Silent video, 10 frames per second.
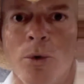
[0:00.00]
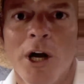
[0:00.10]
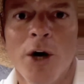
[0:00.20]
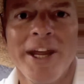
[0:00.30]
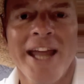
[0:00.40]

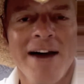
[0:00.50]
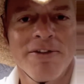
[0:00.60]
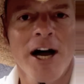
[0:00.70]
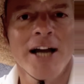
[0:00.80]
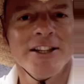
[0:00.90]
Well, we have
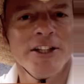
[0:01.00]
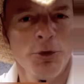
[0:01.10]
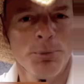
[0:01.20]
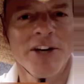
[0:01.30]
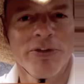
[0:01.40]
got a
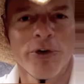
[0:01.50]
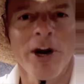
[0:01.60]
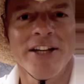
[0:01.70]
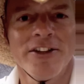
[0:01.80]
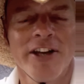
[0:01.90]
little bit of
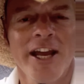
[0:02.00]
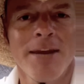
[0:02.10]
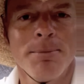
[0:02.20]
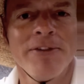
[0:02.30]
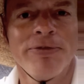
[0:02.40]
rain today,
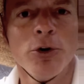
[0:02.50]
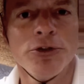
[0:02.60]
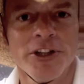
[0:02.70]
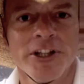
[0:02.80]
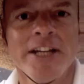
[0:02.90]
but
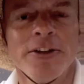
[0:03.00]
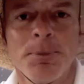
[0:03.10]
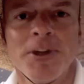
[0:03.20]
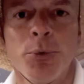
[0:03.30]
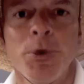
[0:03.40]
fortunately it's
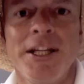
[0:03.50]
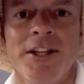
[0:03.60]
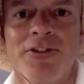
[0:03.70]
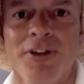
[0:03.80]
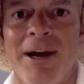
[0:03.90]
between the
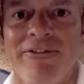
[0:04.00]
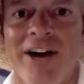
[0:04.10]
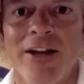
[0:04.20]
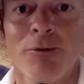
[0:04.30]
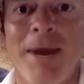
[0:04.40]

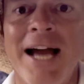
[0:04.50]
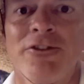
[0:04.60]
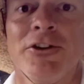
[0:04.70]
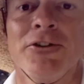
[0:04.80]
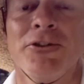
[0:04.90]
semifinal
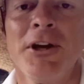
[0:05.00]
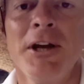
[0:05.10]
matches.